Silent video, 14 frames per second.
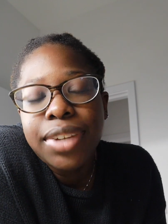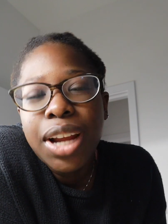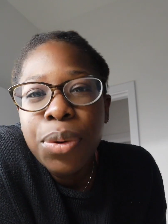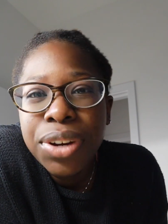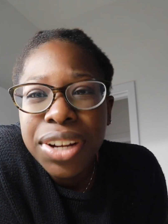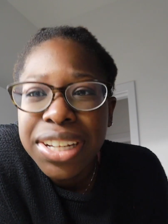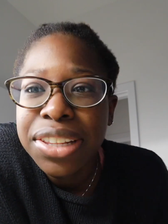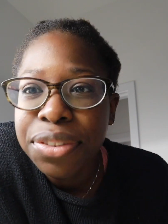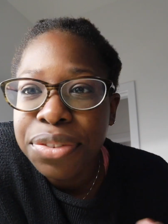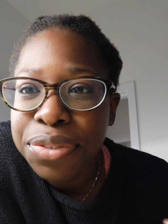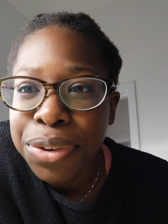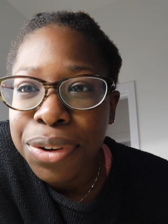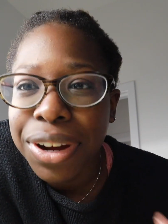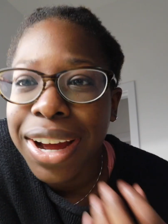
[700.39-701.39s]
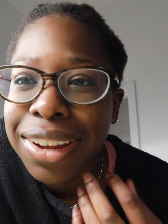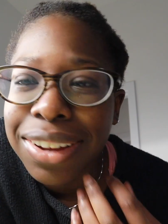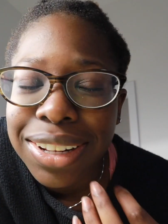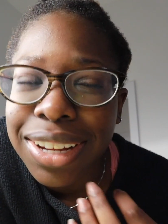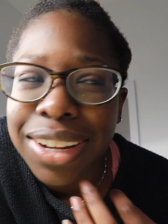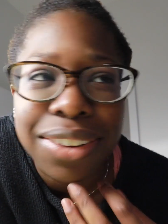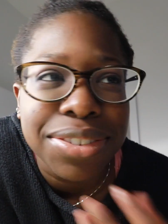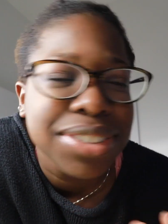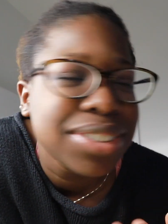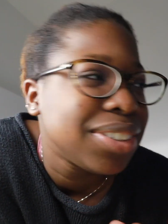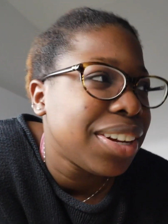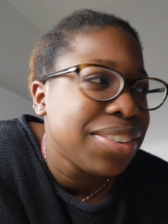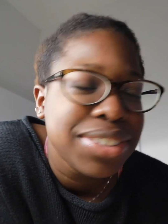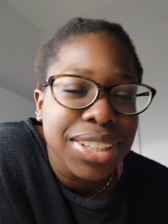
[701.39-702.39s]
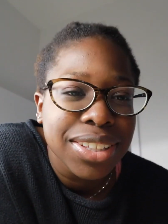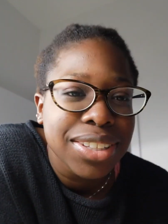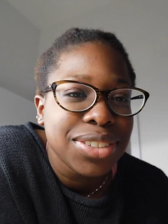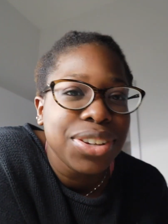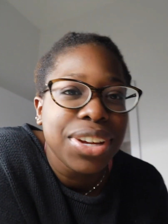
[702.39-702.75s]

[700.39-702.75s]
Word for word: I want to clean the floor. I've said this.